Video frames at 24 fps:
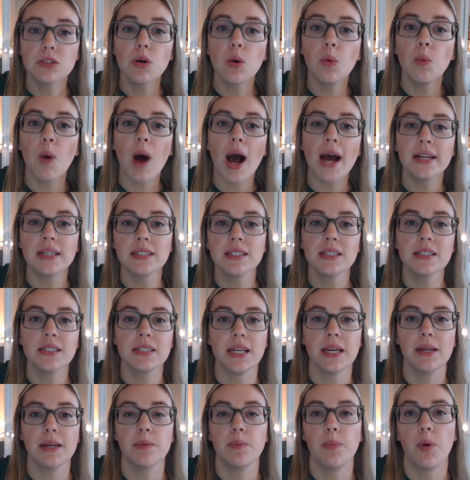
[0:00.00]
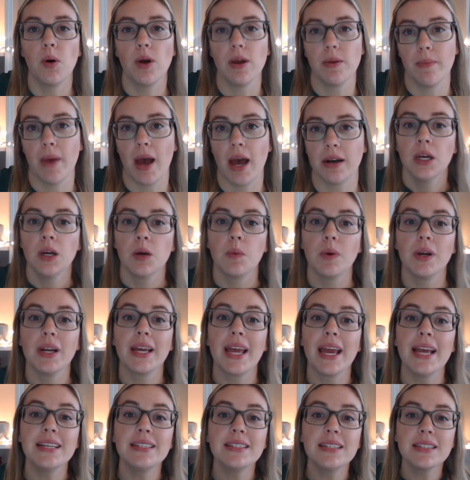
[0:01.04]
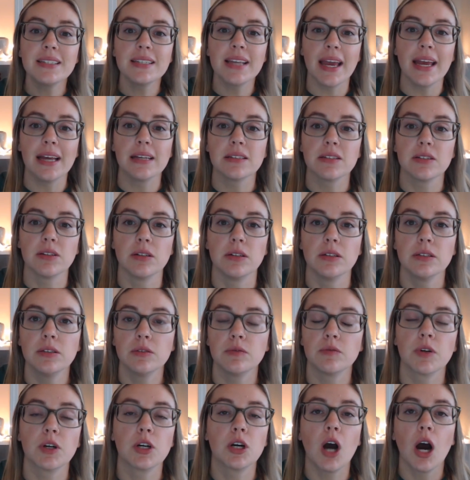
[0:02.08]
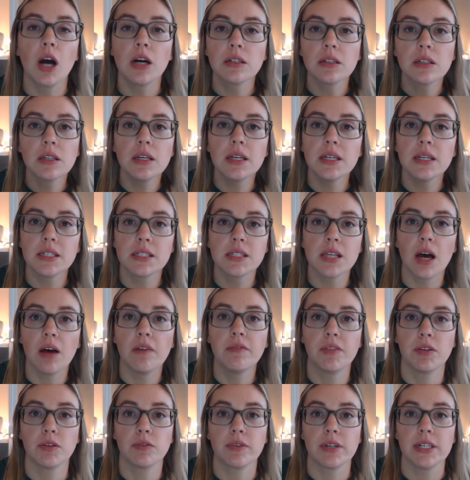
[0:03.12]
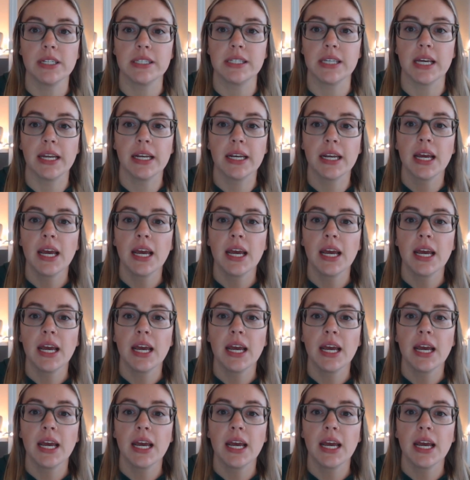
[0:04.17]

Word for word: So why does this data point matter? When a case is canceled, regardless of the reason,